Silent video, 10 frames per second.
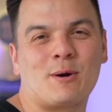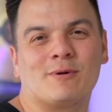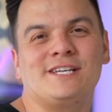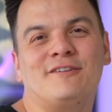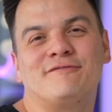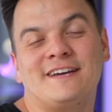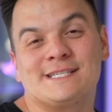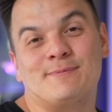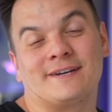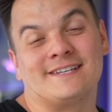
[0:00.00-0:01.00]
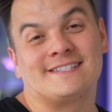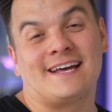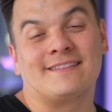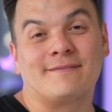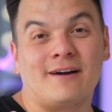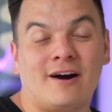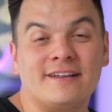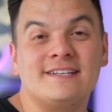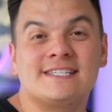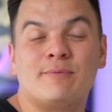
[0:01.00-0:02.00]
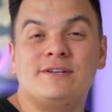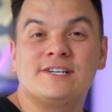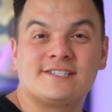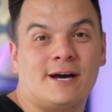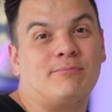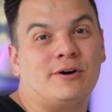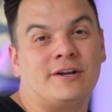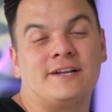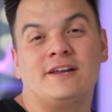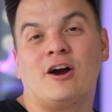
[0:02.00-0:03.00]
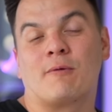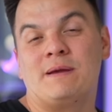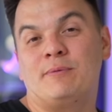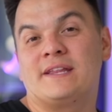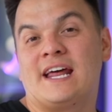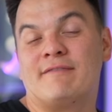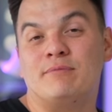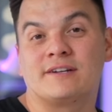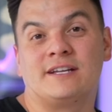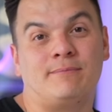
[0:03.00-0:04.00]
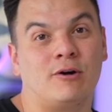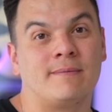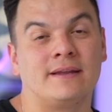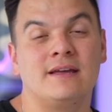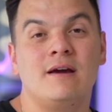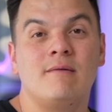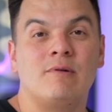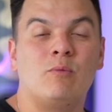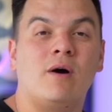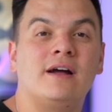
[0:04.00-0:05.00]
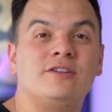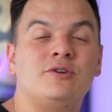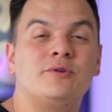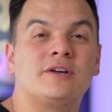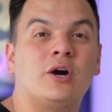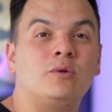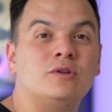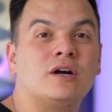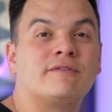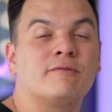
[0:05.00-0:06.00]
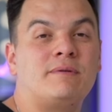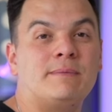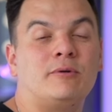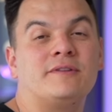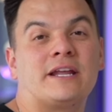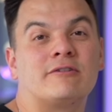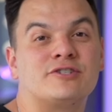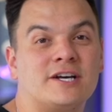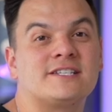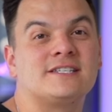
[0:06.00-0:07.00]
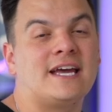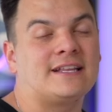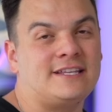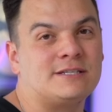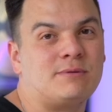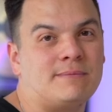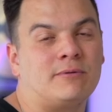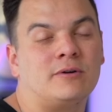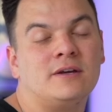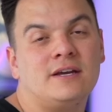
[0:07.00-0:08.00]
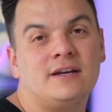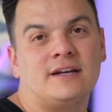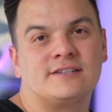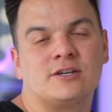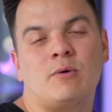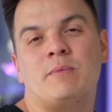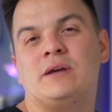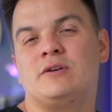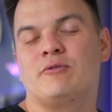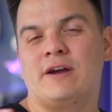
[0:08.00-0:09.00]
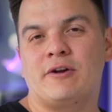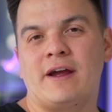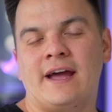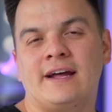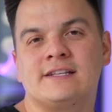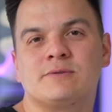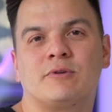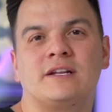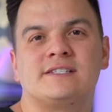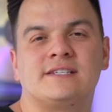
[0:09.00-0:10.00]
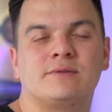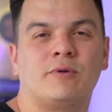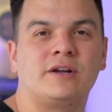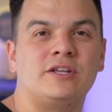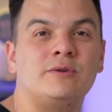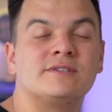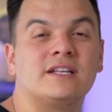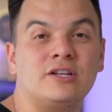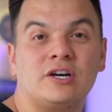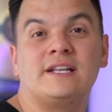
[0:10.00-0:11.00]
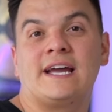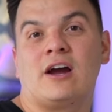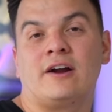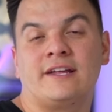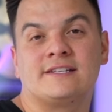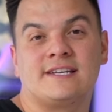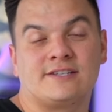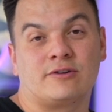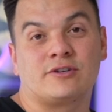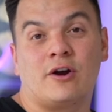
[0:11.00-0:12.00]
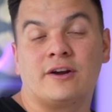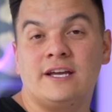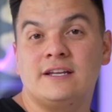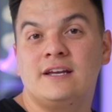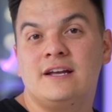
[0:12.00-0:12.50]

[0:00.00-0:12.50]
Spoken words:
what we're telling Facebook is that the audience that we just uploaded are people that have booked an appointment. We want you to go look for people that are just like these people. And so when we create our ads, we're going to use the lookalike audience as our target.